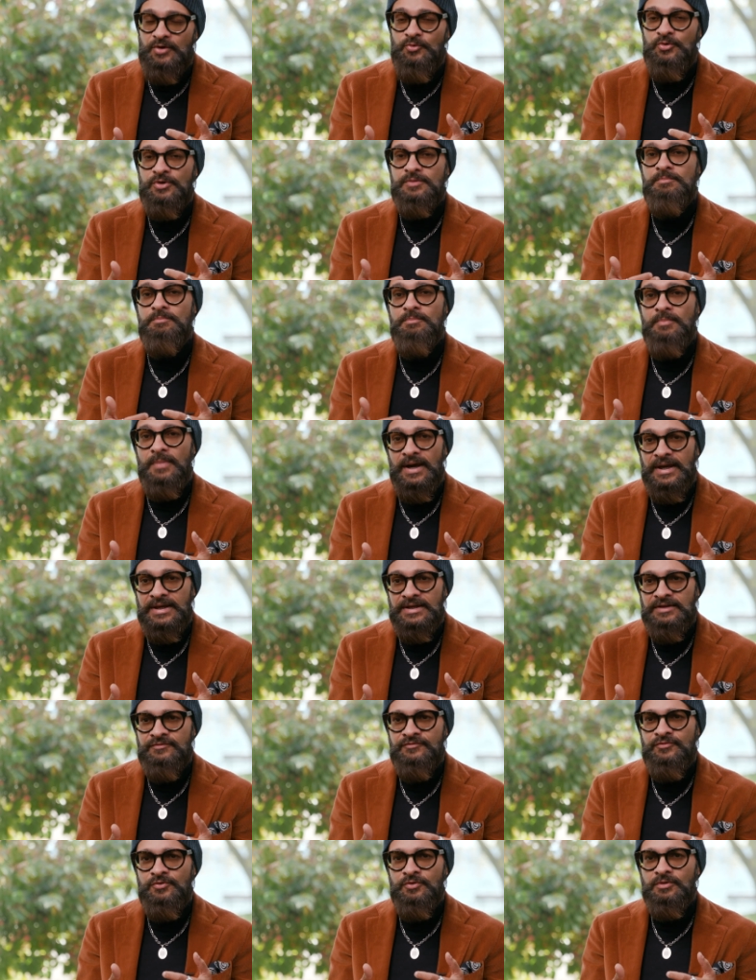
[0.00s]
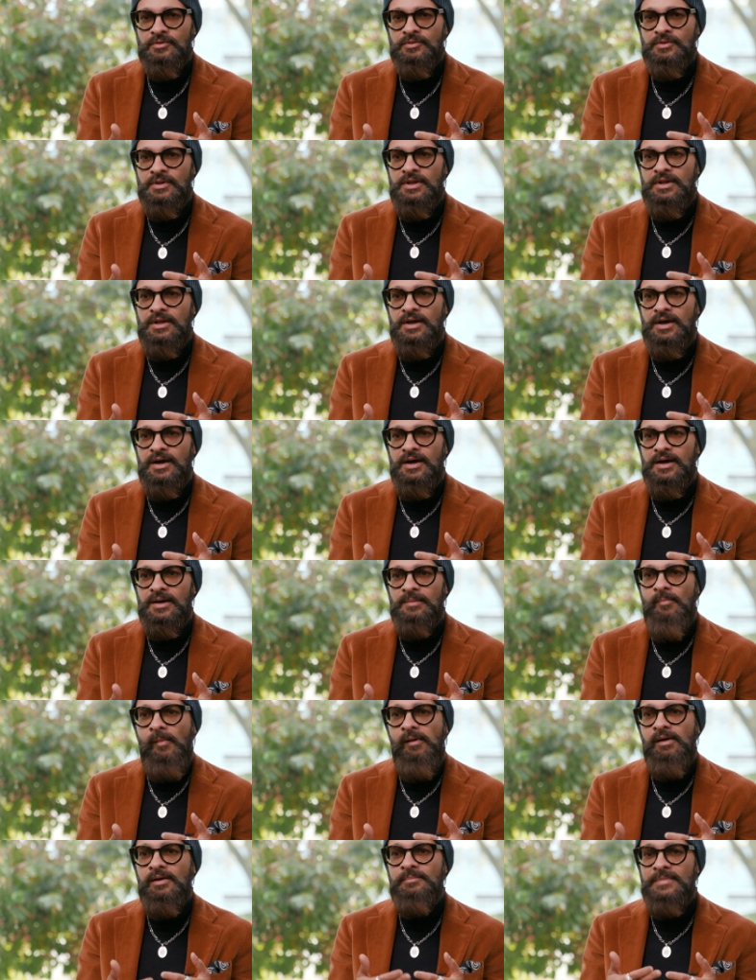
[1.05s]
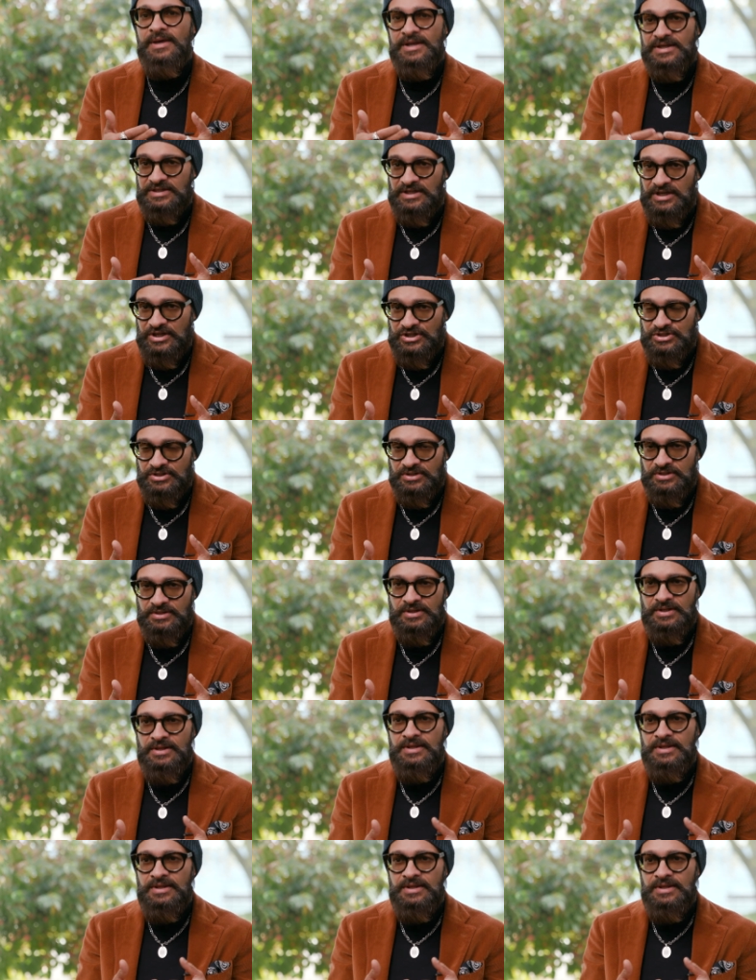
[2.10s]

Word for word: with mindful um, meditation,